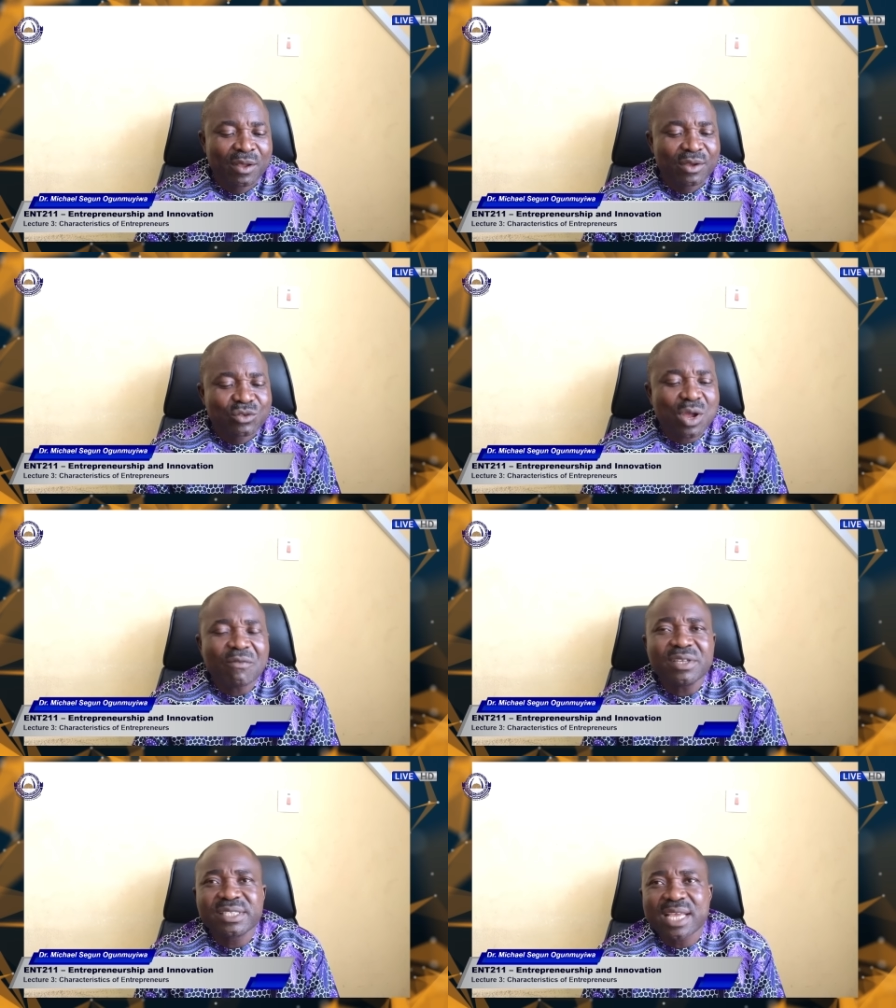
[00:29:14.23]
So
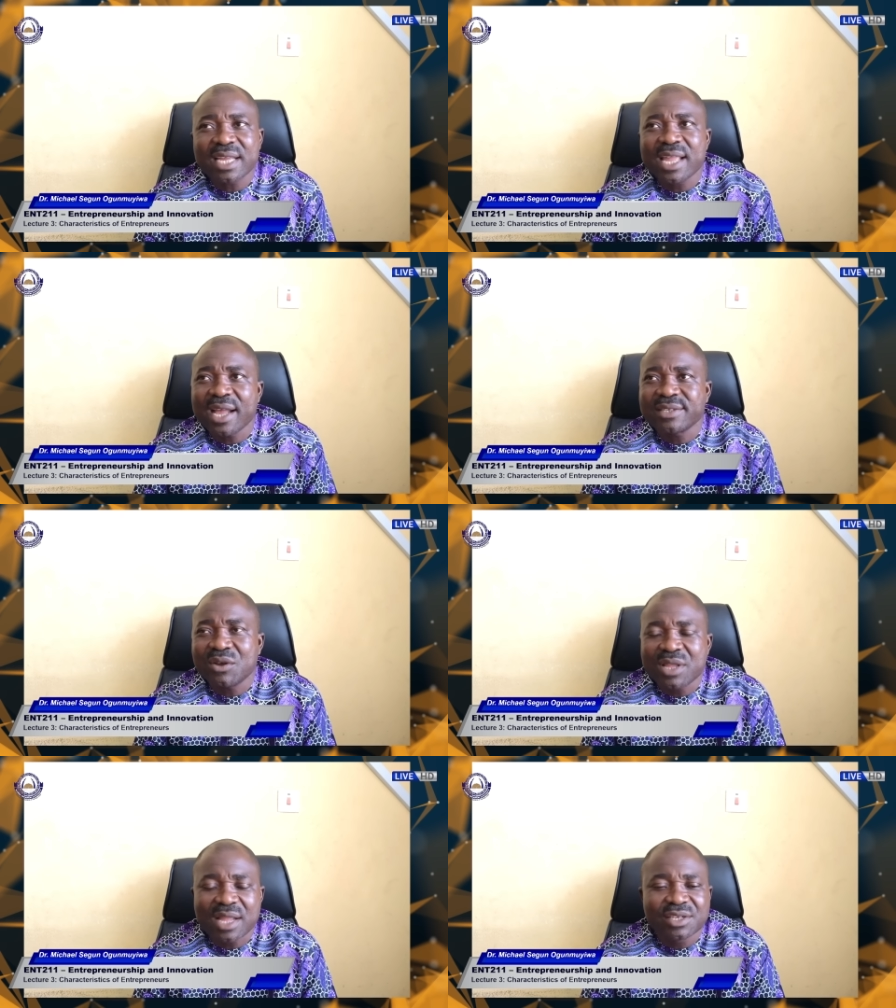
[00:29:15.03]
having said that,
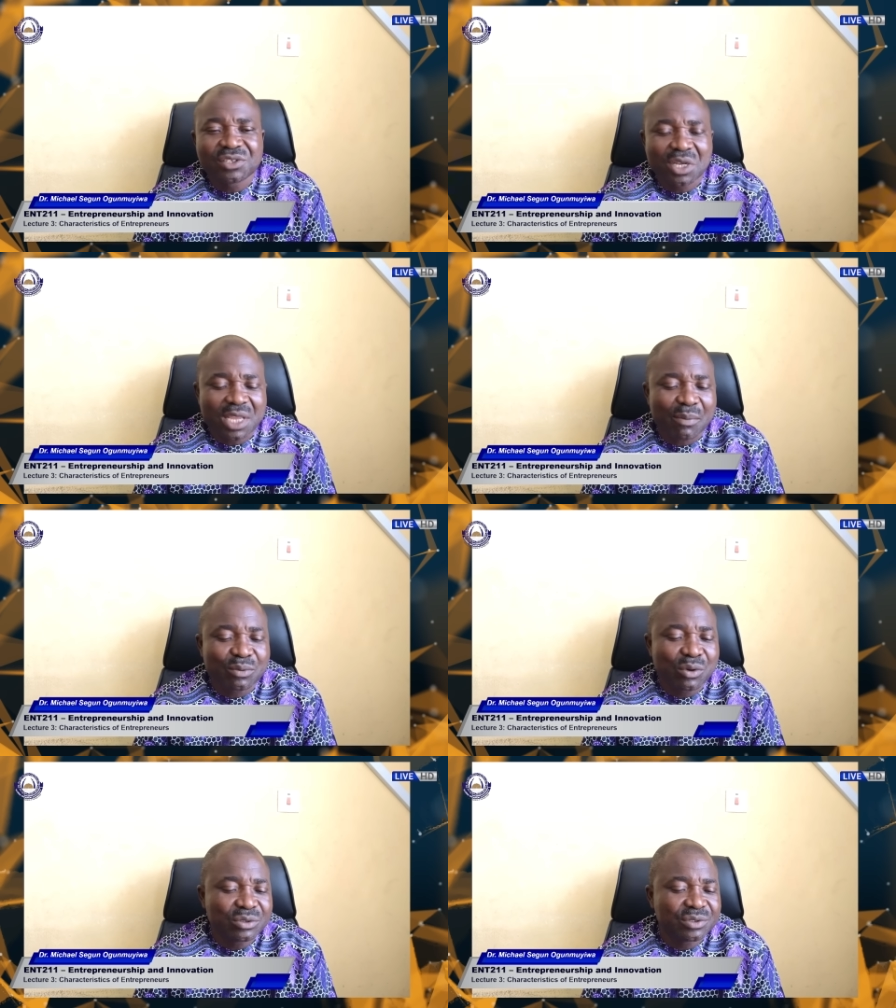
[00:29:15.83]
under the trait
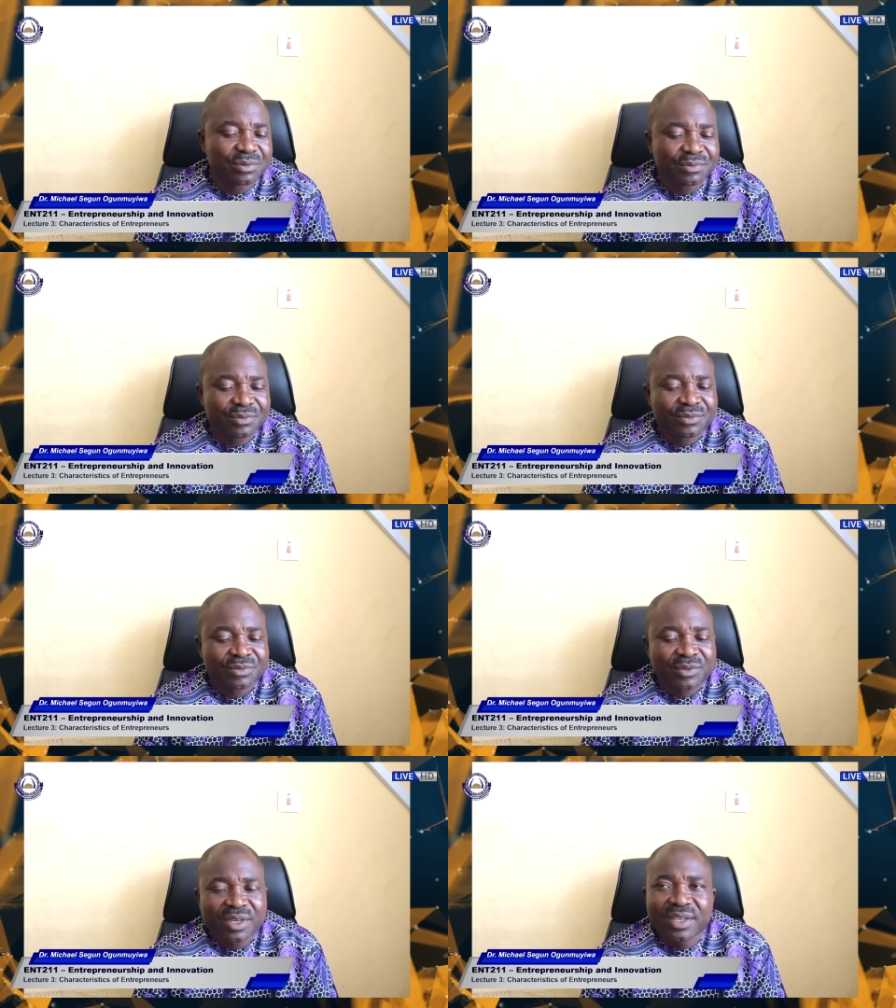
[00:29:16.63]
approach,
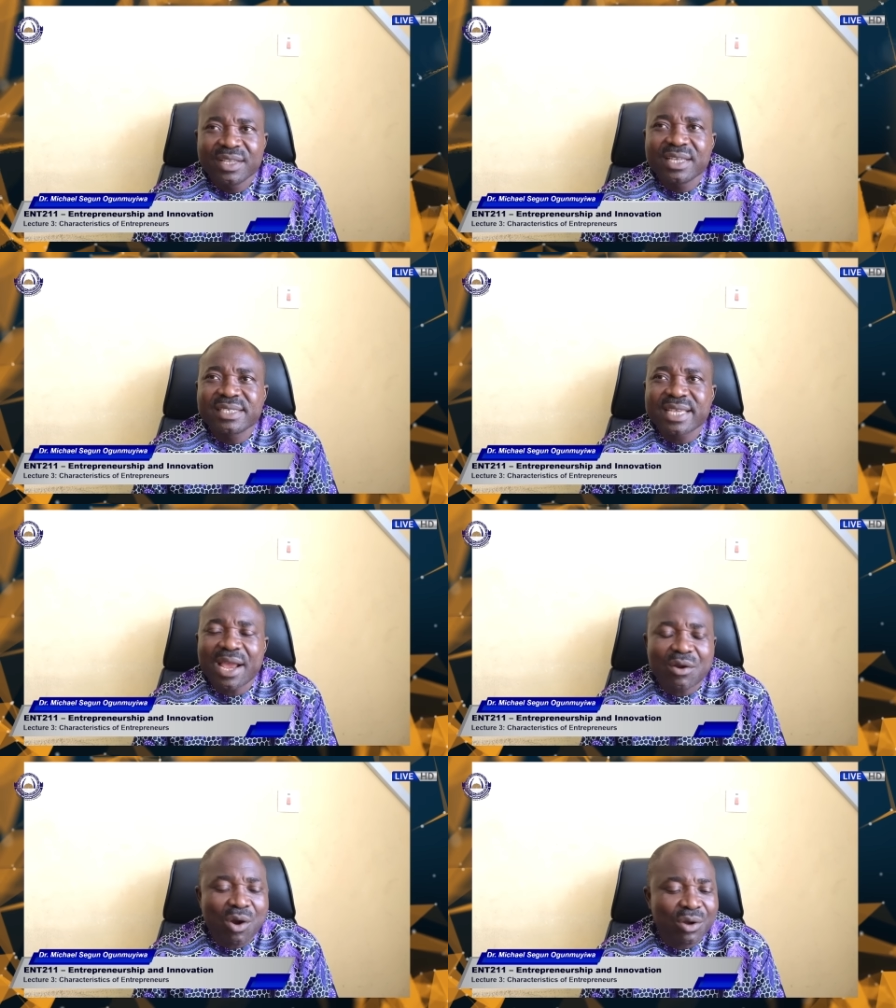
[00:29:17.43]
the
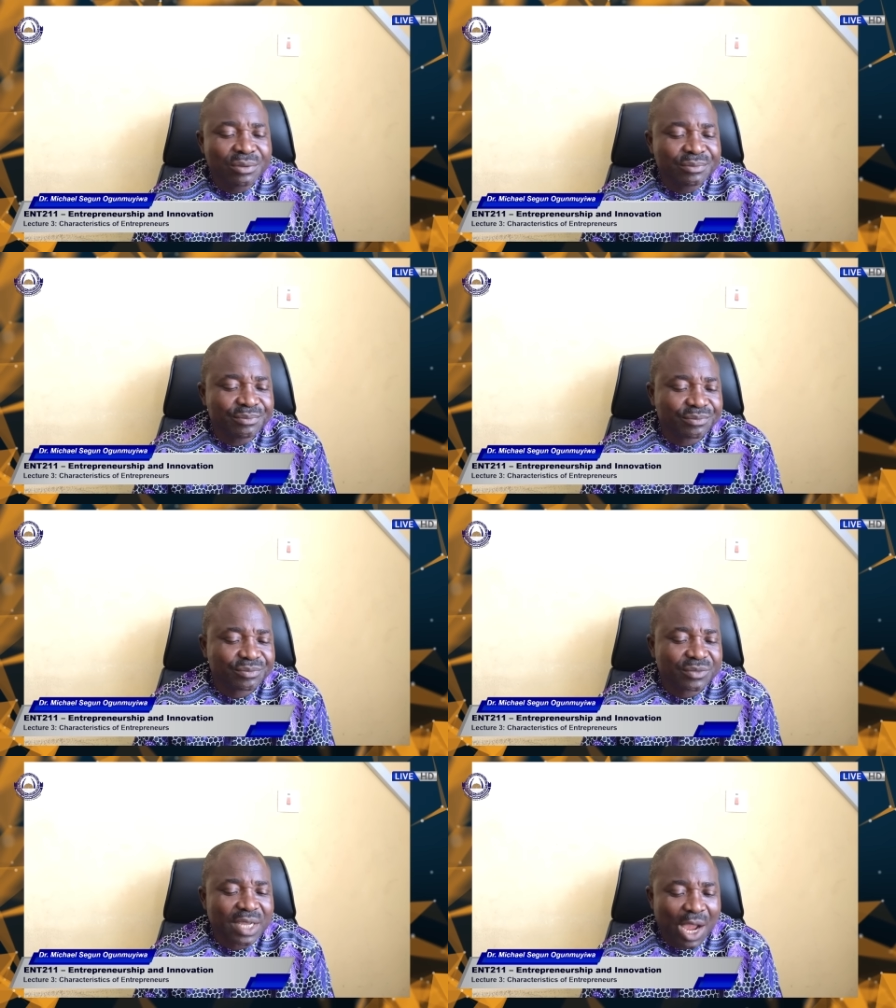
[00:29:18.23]
second
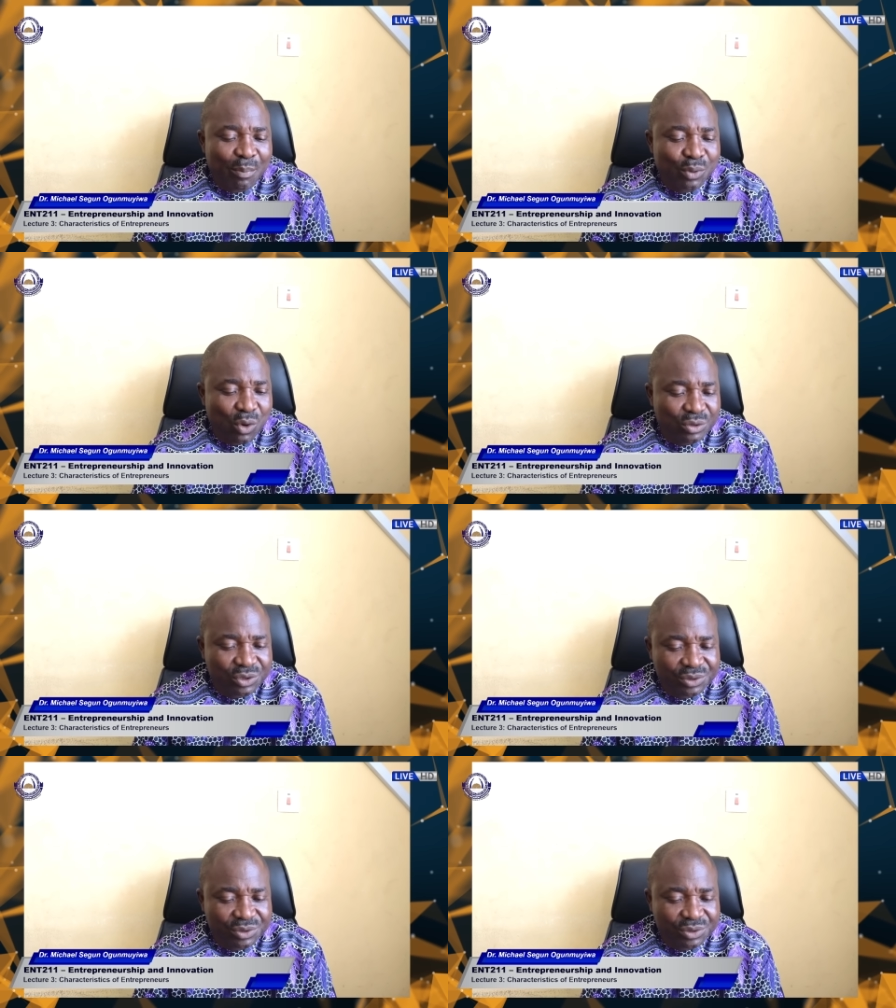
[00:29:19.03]
approach